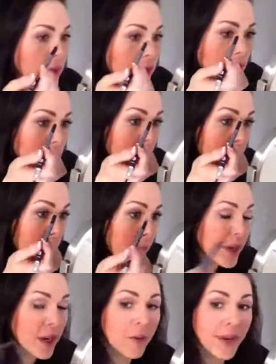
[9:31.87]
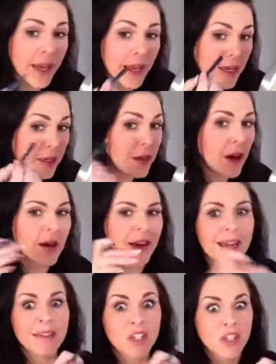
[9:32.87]
So here we go again. I'm going
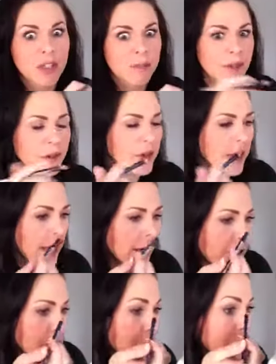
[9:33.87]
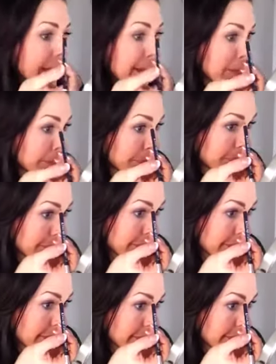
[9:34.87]
to have to use the mirror again, sorry.
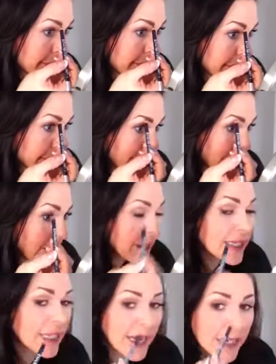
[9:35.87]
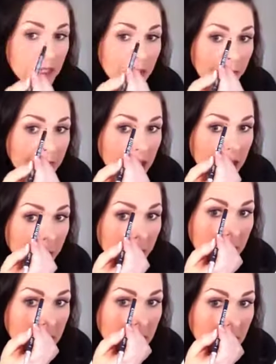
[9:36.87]
I tend to actually, when
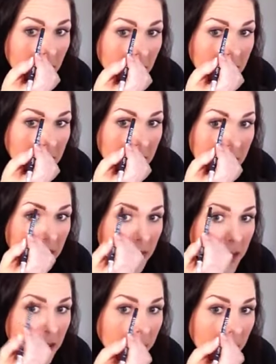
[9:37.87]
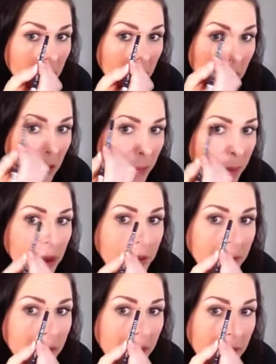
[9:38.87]
I start this look, is run along the
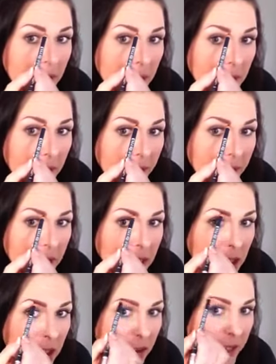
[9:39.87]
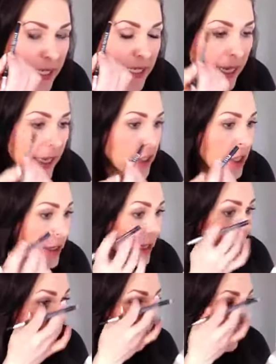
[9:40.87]
bottom so I get a lovely straight edge in
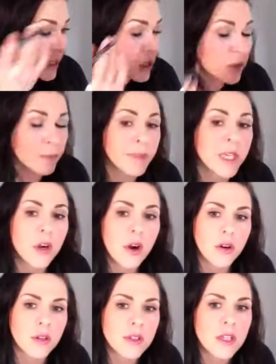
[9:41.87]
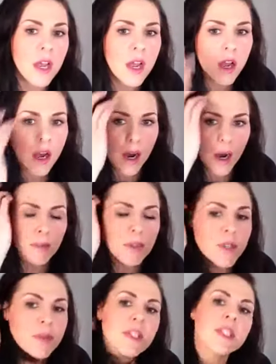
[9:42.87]
this direction, because I'm
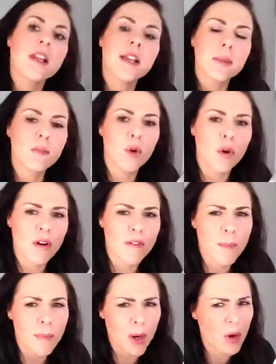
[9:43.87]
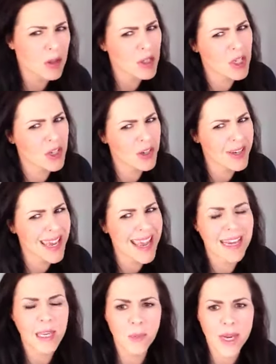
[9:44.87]
doing a slightly more of a blocked look
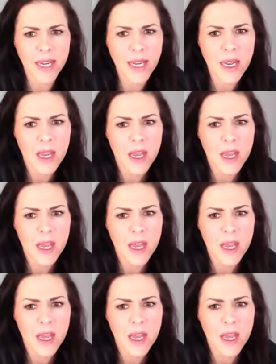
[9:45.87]
anyway.